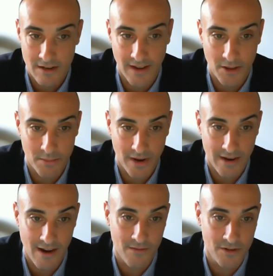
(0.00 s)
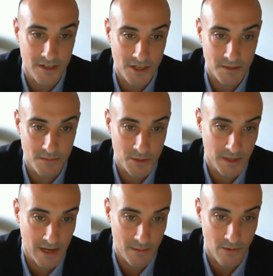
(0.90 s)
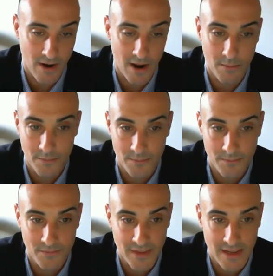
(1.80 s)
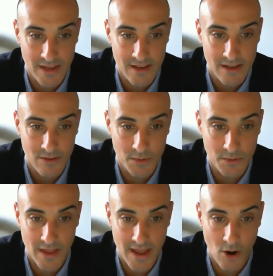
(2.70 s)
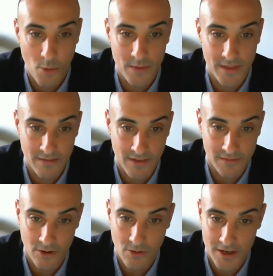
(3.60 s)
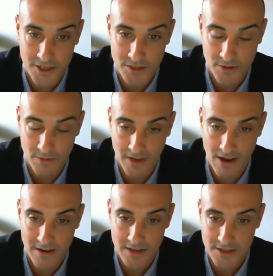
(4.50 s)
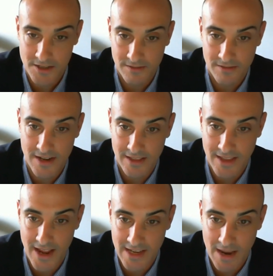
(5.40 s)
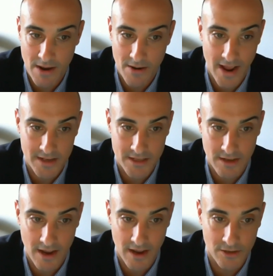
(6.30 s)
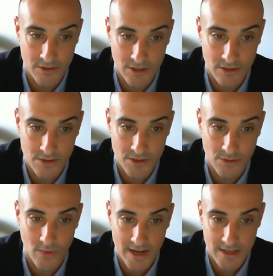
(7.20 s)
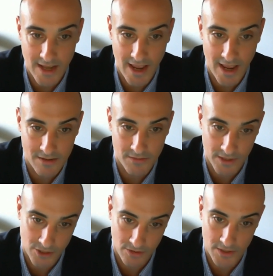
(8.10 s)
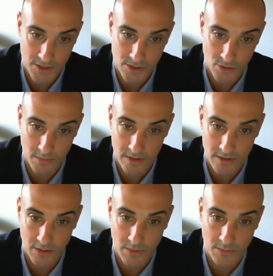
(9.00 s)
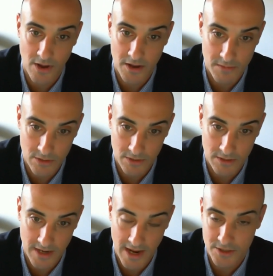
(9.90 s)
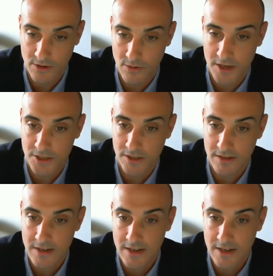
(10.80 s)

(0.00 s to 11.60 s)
followed by a conversation between him and Rob. We will then open the event for questions from the audience, and at that time I would ask you to use the raise hand feature in Zoom, and we will unmute you to ask your question.